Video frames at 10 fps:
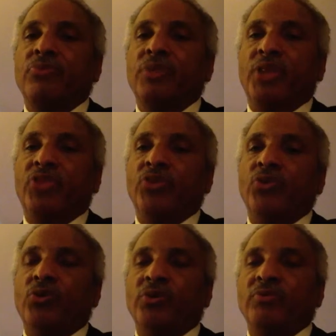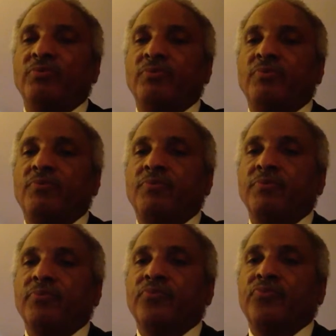at the door.
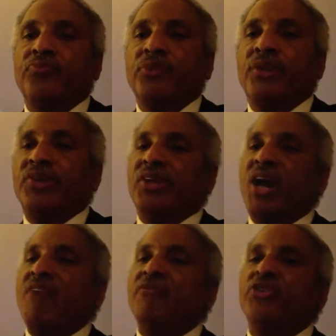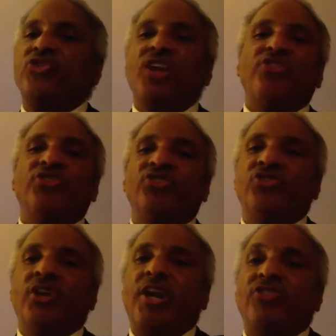In the conversation
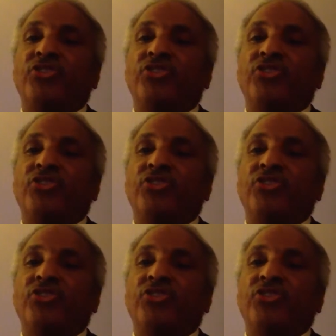stage,